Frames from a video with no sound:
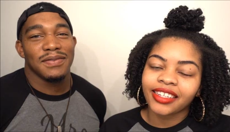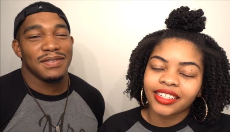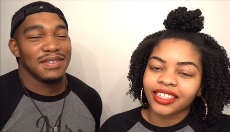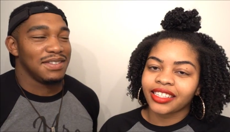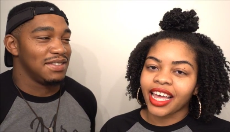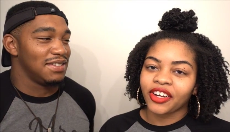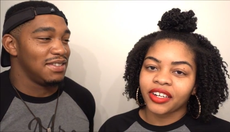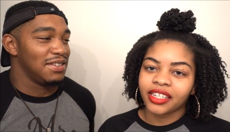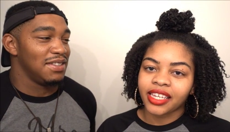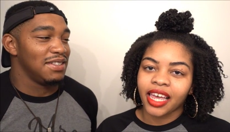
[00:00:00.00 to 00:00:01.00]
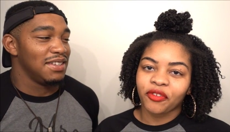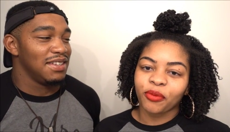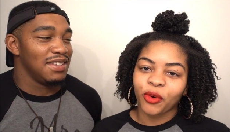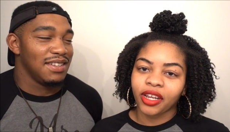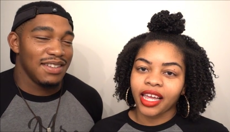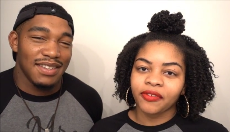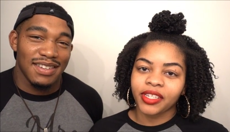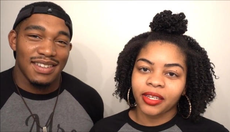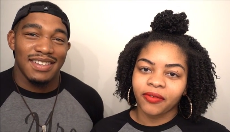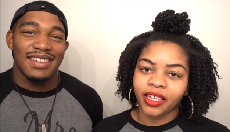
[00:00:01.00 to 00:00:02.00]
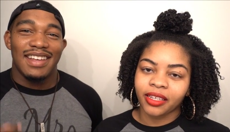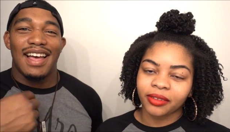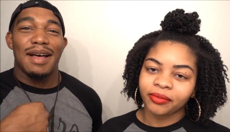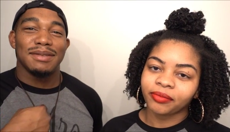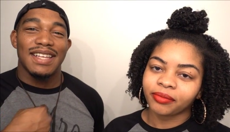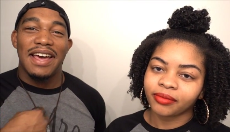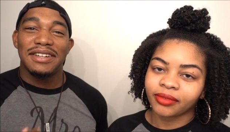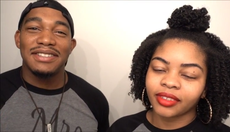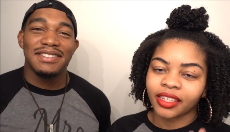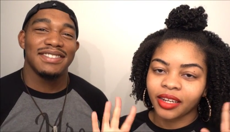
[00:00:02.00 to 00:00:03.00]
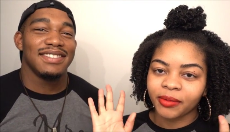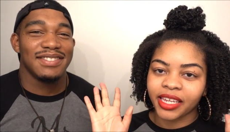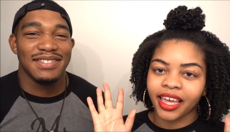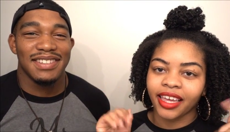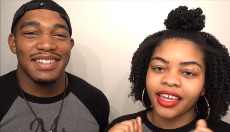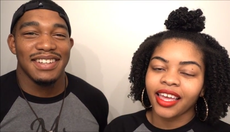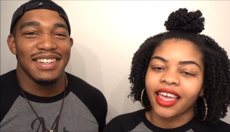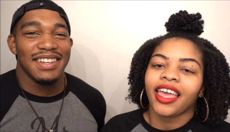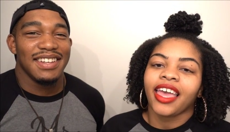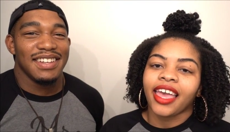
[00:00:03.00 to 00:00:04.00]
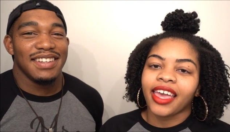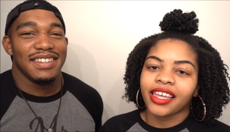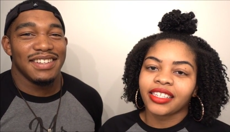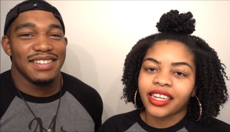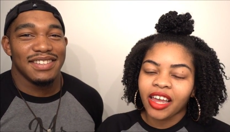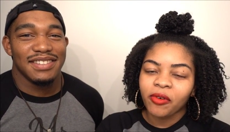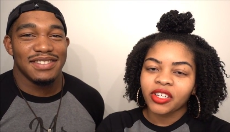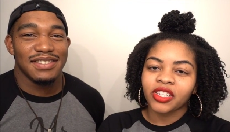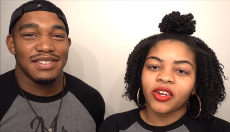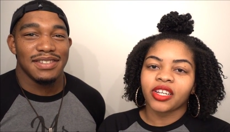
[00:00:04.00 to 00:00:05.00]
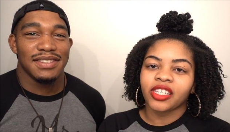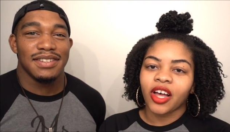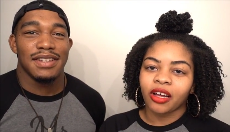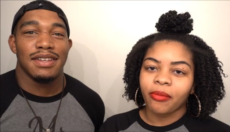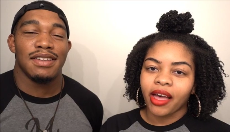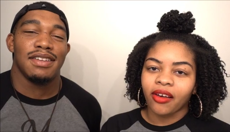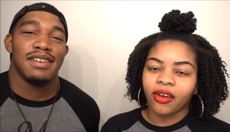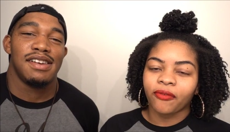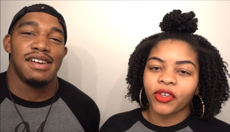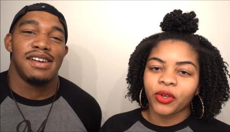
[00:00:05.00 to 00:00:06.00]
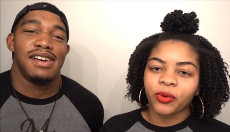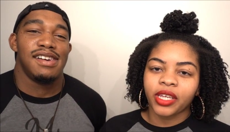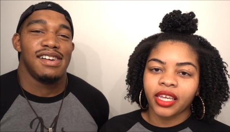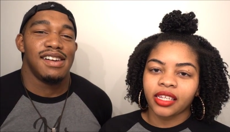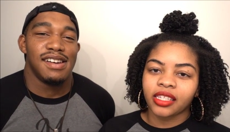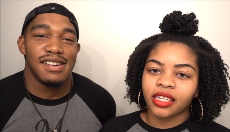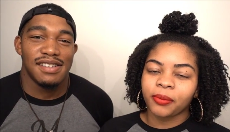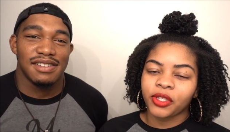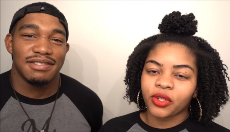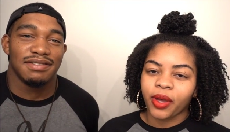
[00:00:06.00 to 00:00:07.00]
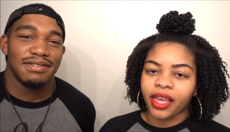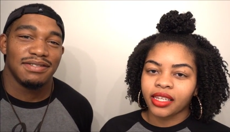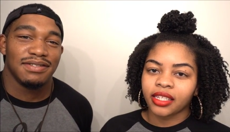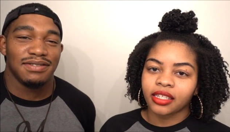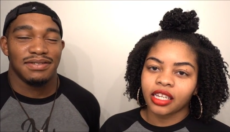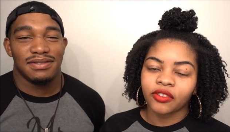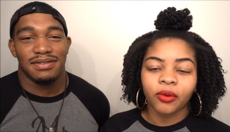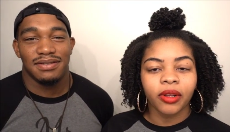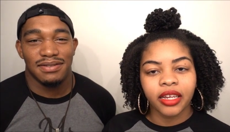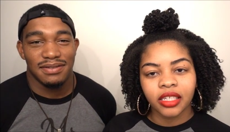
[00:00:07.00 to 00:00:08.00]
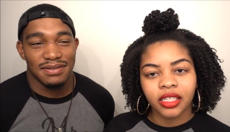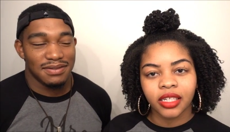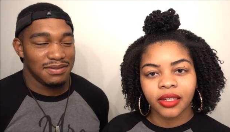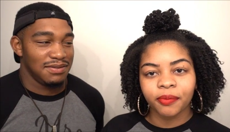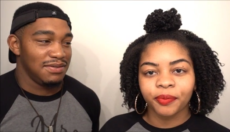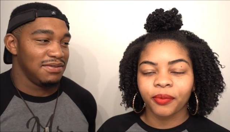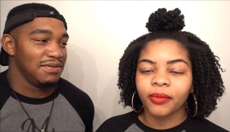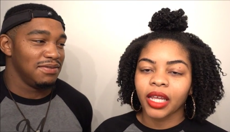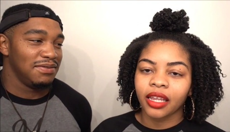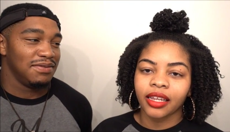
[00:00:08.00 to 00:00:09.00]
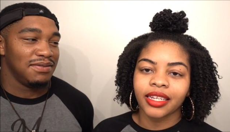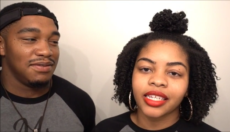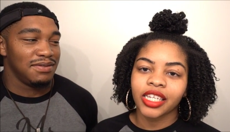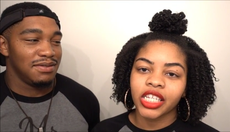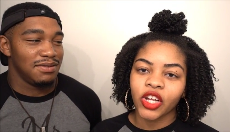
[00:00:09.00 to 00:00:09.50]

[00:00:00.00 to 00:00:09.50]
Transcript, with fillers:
Speaker 1: guys, this is Saturn and Tay from Moore Life TV. I'm Saturn. And I'm Tay. And today we're just going to talk about a few key tips to a successful relationship. Let's get